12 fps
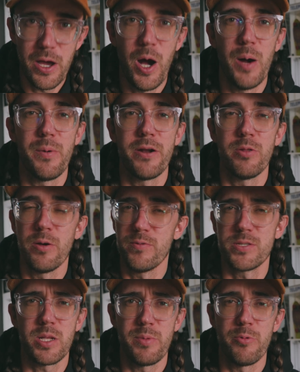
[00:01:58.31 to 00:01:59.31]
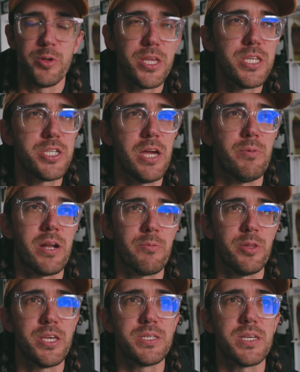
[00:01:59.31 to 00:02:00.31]
I don't know if it's going to be released yet when I
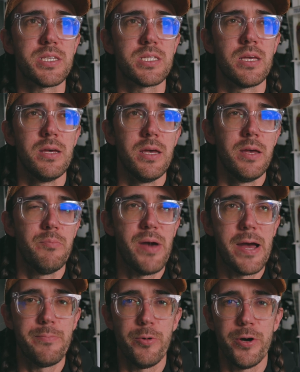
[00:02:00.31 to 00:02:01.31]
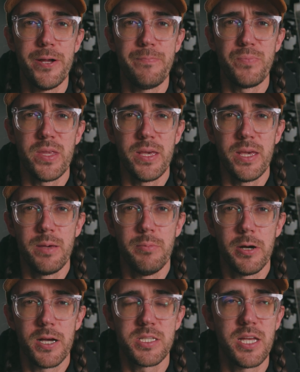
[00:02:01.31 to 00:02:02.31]
release this bad boy,
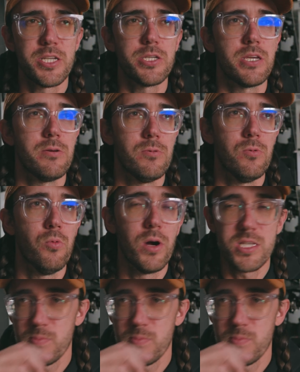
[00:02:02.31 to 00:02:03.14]
but essentially what's